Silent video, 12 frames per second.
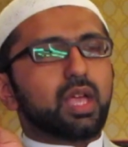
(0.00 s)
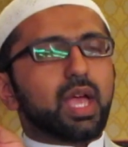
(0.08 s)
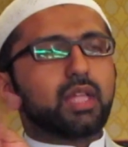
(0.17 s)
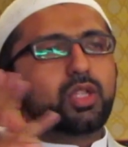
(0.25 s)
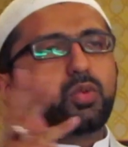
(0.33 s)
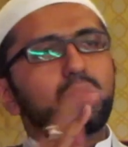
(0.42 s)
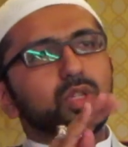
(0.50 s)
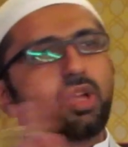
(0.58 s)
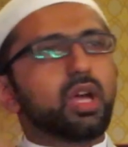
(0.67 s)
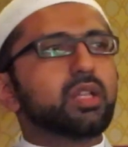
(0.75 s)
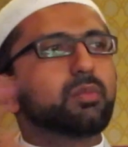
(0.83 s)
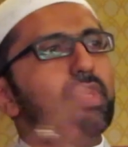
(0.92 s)
And you will
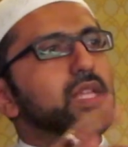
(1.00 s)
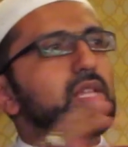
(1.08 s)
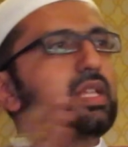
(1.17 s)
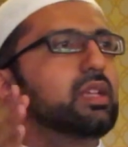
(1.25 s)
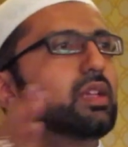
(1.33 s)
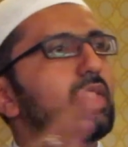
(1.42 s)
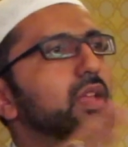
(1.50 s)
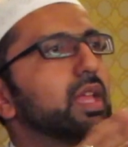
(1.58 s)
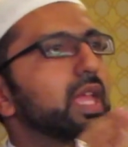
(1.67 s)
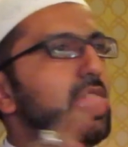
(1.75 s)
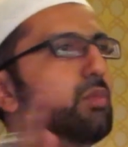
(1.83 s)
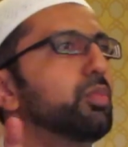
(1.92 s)
not be
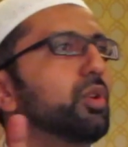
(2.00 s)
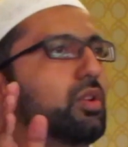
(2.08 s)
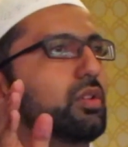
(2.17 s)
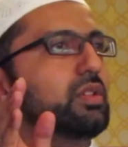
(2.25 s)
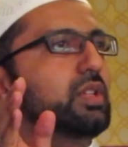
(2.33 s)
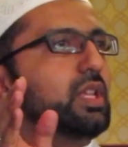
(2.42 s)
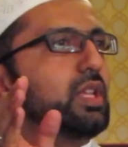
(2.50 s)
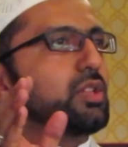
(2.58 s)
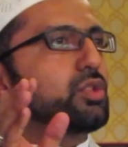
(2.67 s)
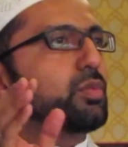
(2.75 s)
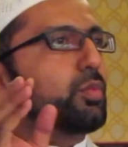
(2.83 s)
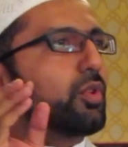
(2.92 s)
able
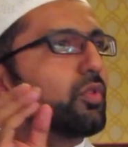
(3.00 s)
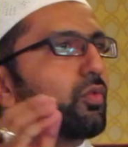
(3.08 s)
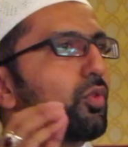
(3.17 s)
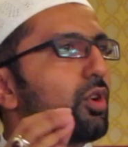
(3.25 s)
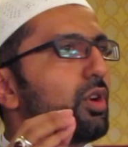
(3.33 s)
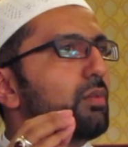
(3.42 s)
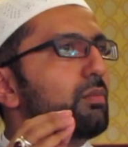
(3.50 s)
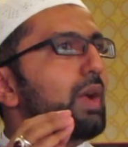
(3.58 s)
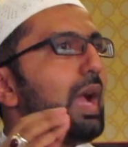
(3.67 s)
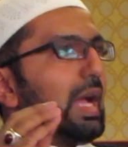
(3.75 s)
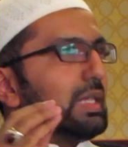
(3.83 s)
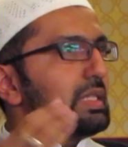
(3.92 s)
to
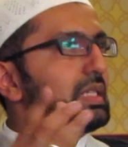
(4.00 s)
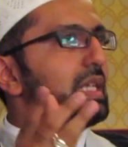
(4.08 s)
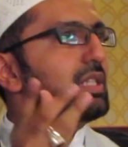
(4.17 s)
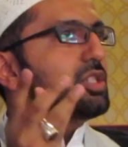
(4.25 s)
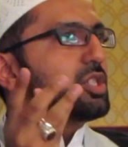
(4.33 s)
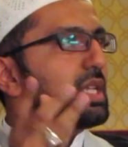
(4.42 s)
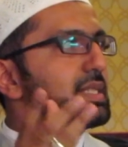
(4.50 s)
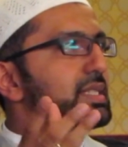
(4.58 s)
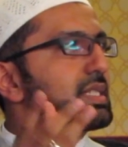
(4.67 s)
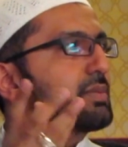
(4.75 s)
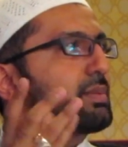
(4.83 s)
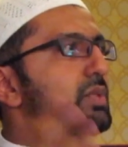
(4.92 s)
perform adl and
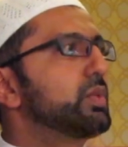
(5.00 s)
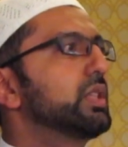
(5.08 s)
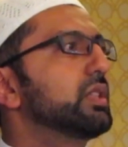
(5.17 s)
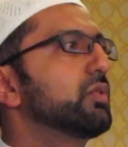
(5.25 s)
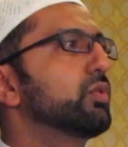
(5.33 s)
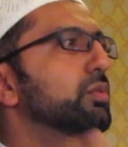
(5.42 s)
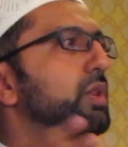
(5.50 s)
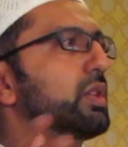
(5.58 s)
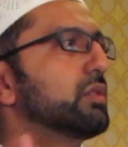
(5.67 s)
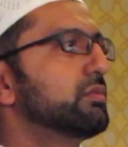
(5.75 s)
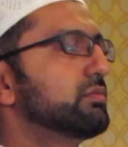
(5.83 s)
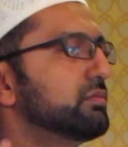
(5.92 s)
justice between the
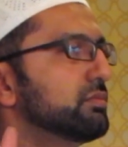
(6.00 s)
women.